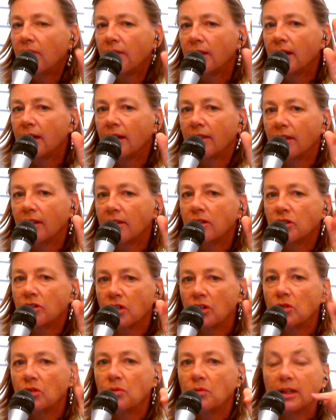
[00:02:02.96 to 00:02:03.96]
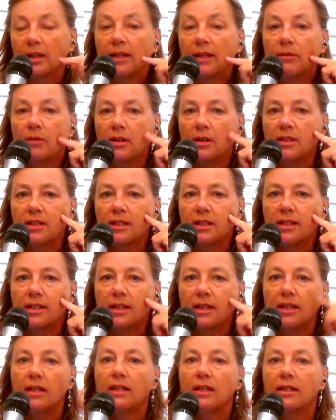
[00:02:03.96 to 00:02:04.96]
thing that the judge really wants to
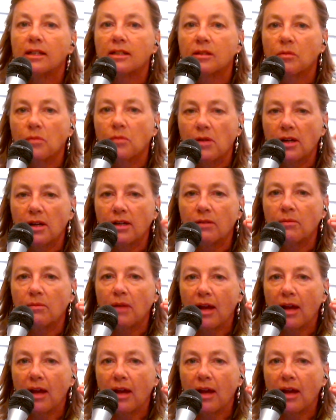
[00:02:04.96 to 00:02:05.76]
see is the rider will